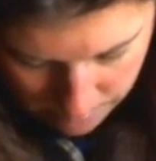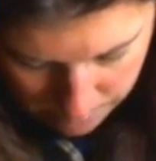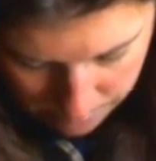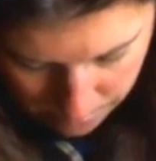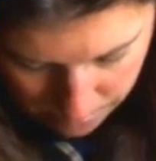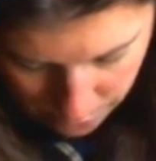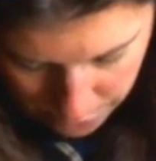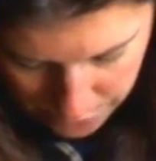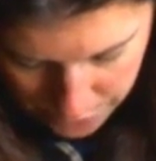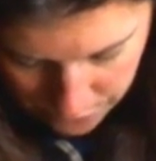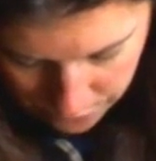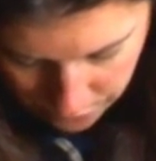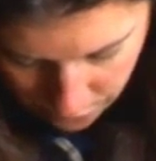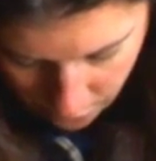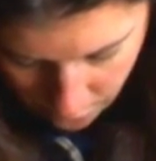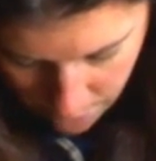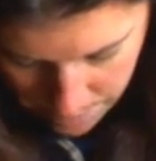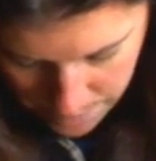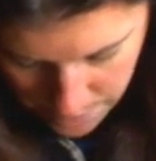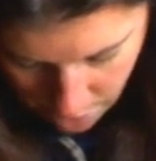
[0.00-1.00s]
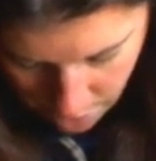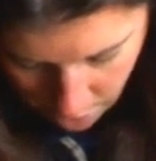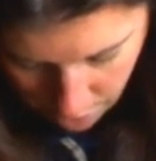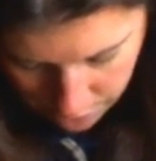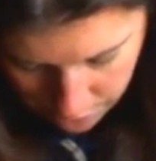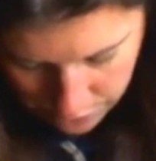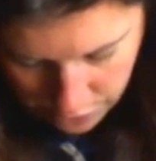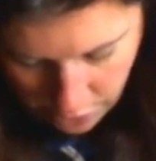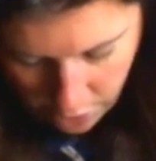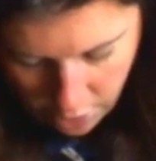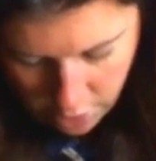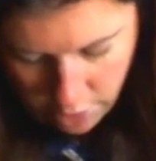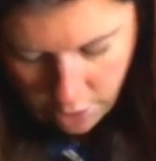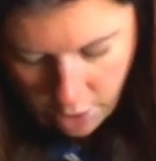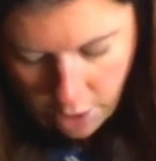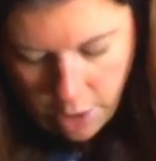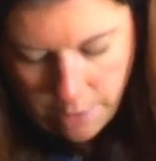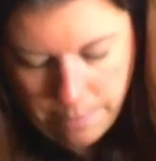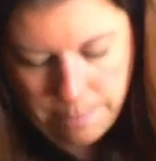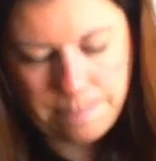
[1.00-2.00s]

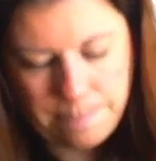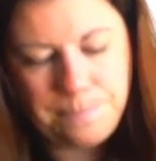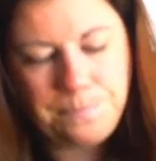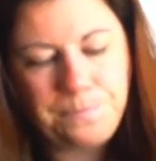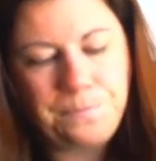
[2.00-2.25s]
brooksfarmyarn.com.